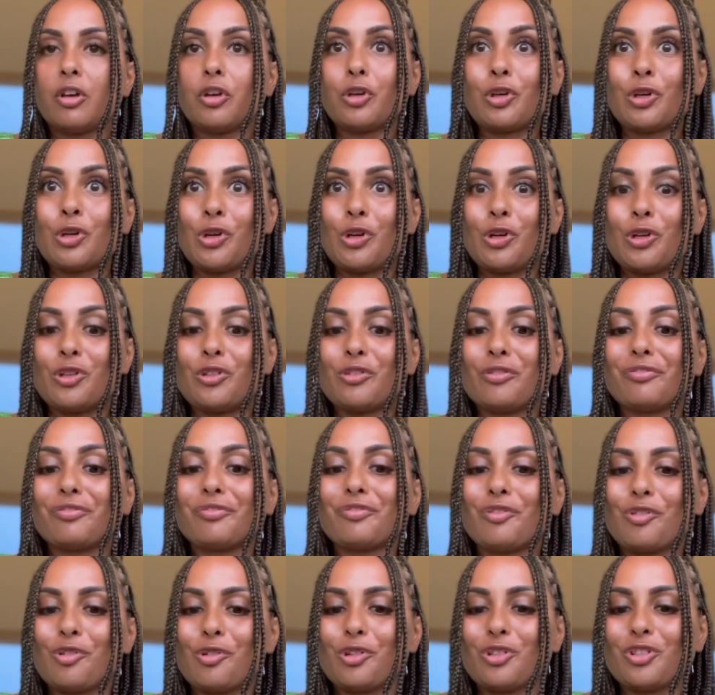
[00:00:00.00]
good
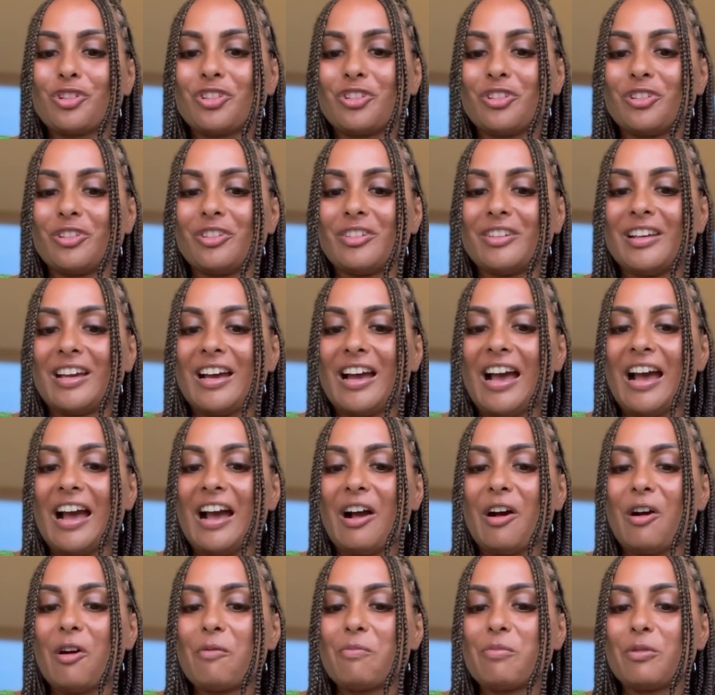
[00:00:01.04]
fortune.
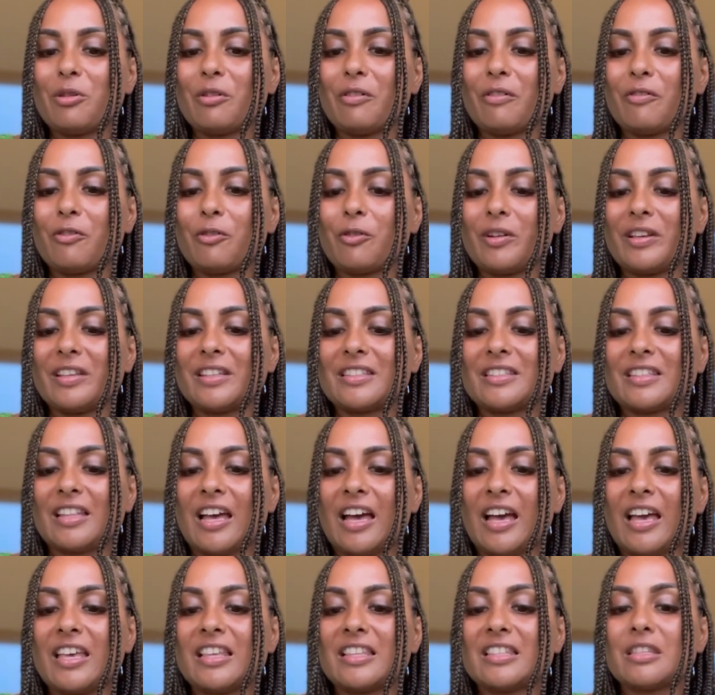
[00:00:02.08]
How beautiful is that?
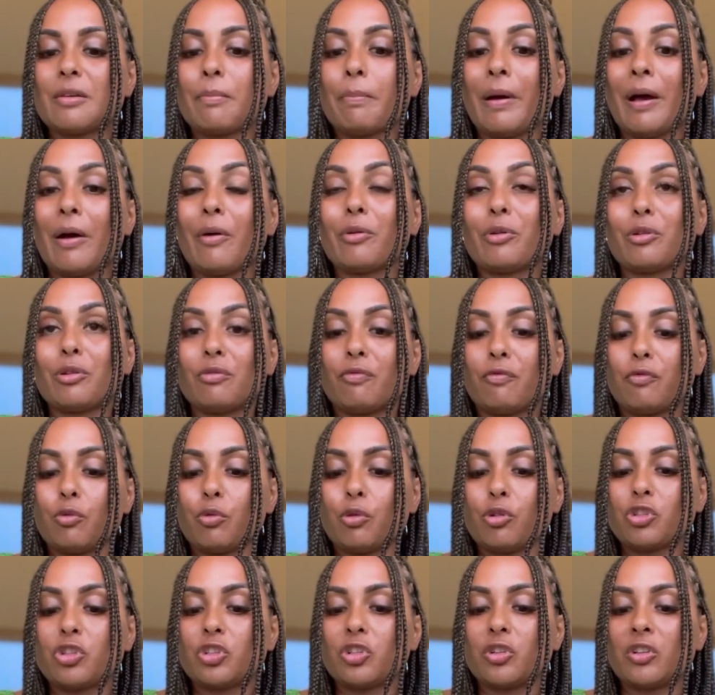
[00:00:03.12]
It's about good
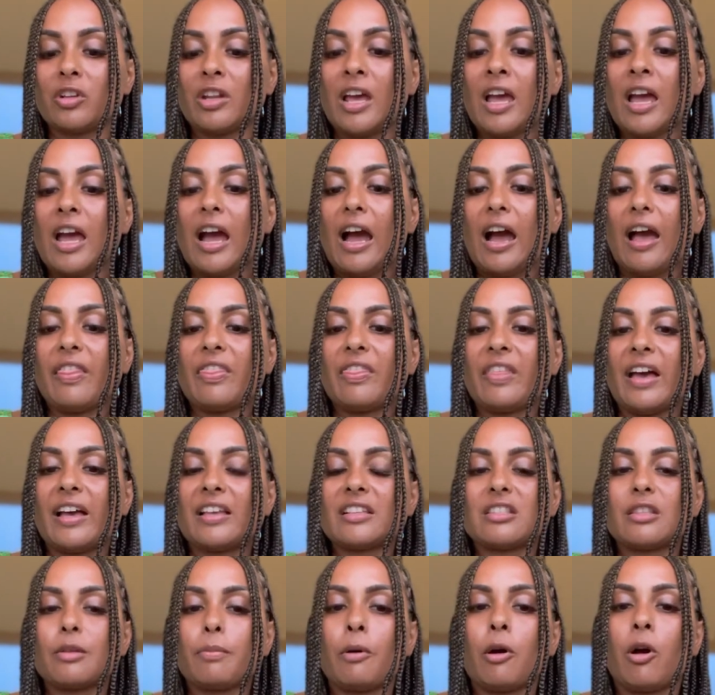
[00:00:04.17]
fortune. And that's
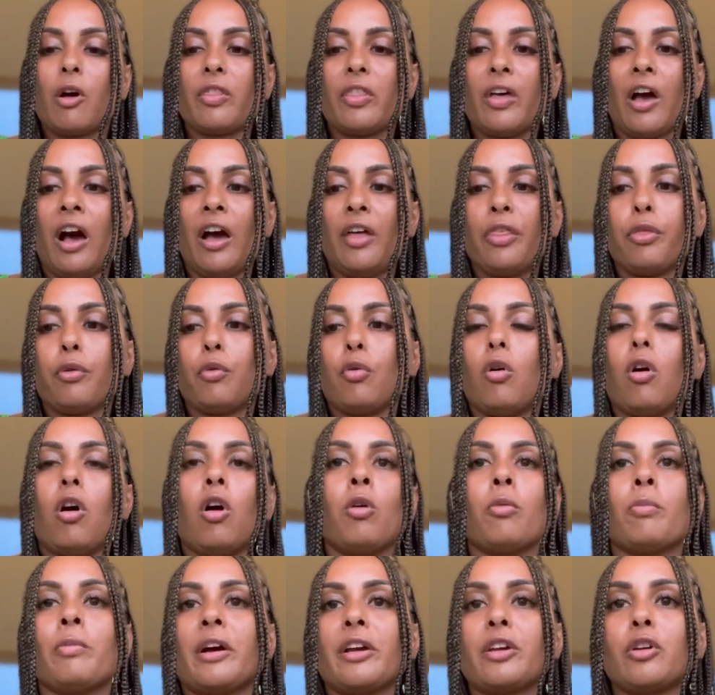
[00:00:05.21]
the part that I thought, oh
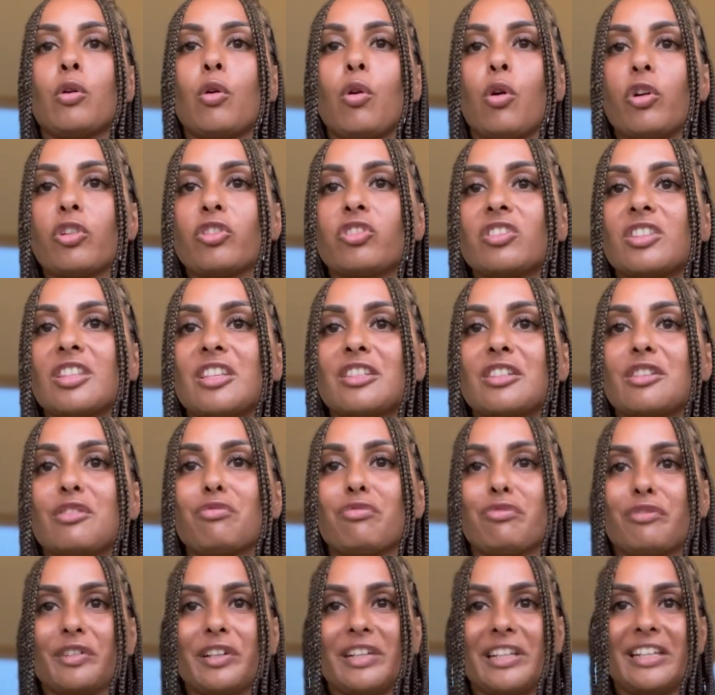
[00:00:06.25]
my gosh, this is
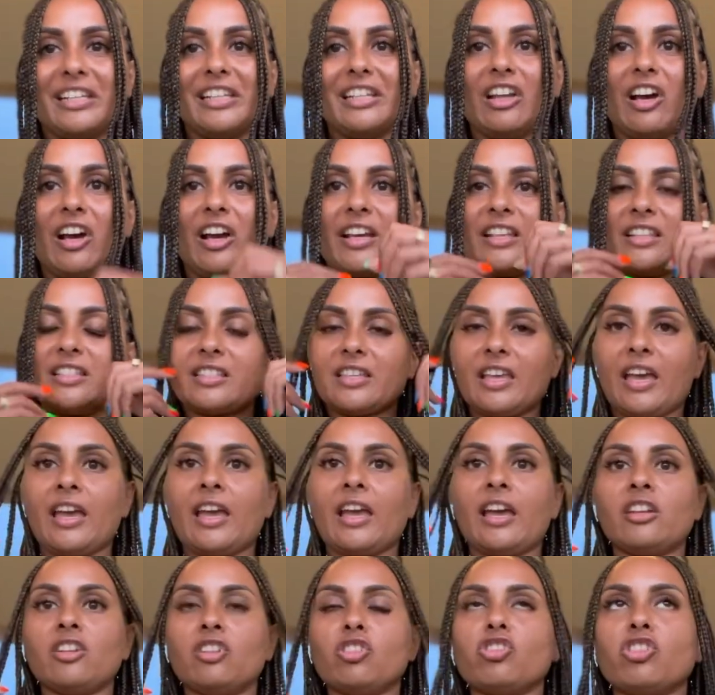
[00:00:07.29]
really Lionsgate
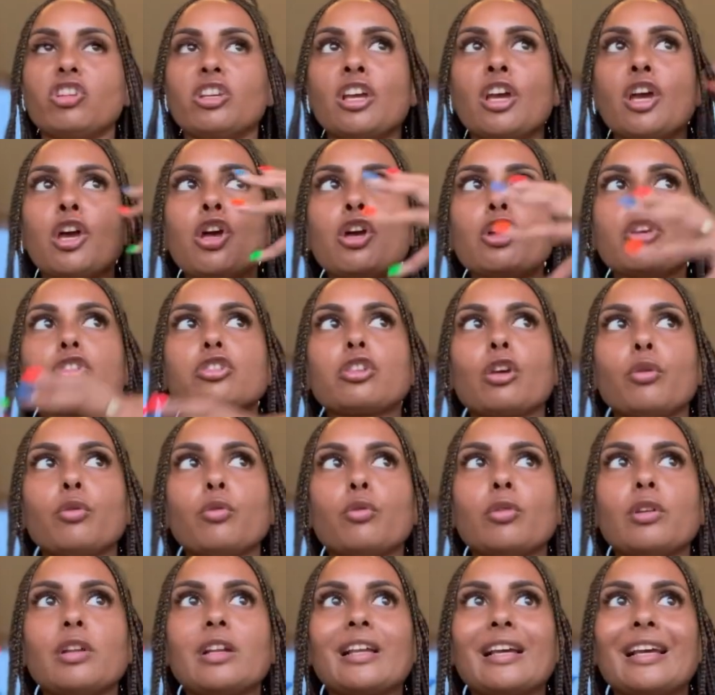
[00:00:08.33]
energy. So
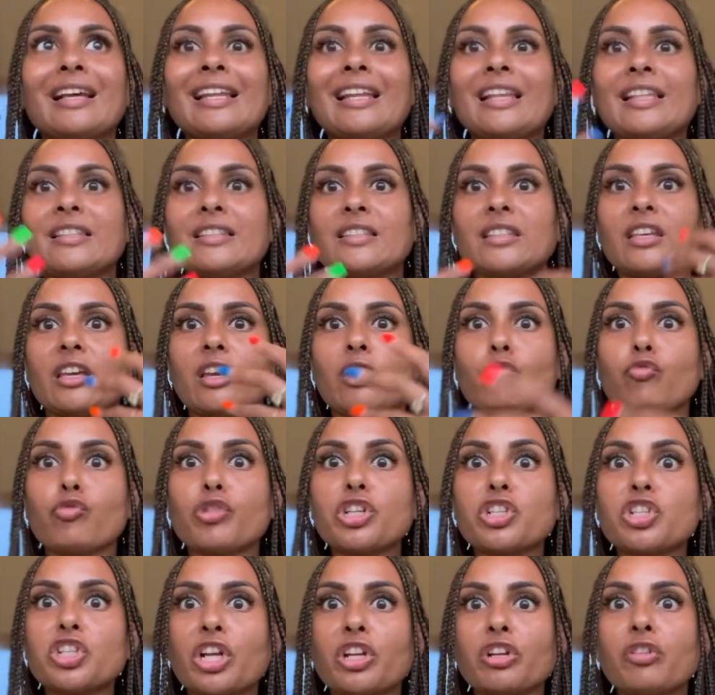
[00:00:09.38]
cleansing,
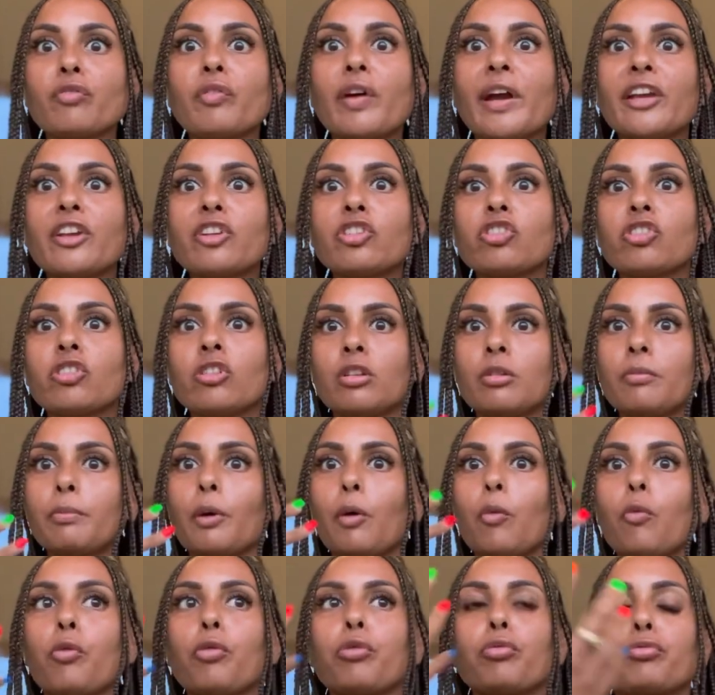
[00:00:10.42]
regeneration,
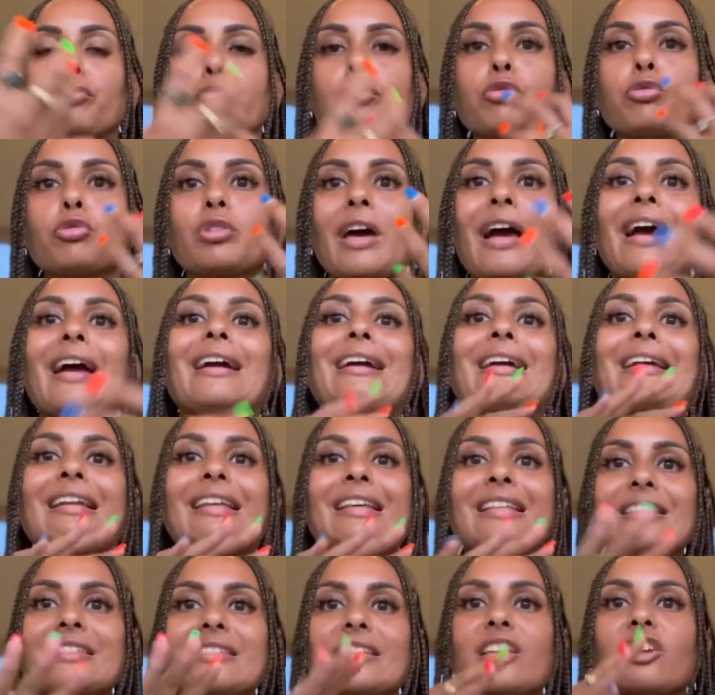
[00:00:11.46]
but through that
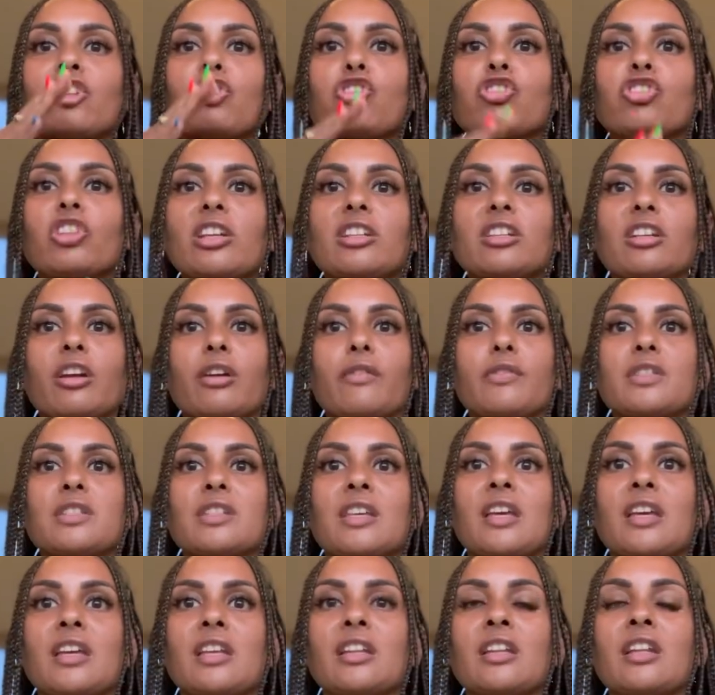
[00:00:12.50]
cleansing and shedding of
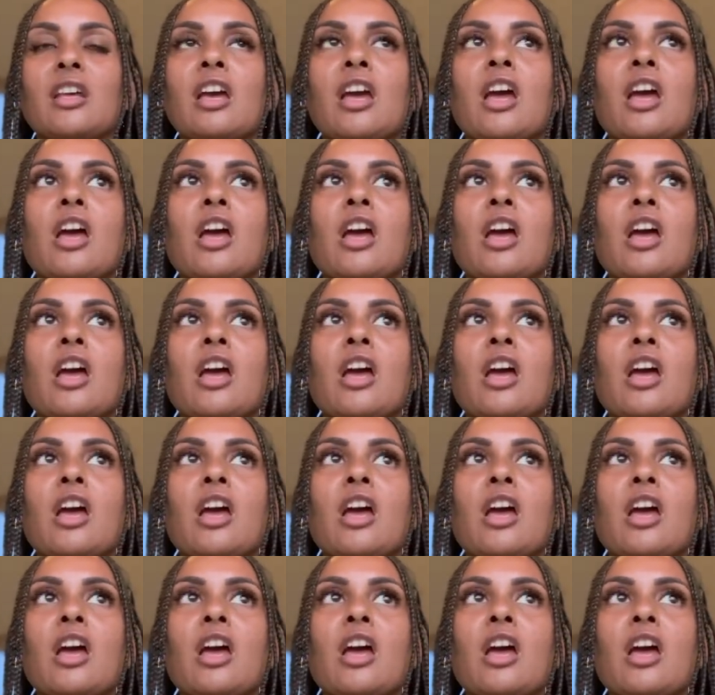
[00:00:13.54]
skin,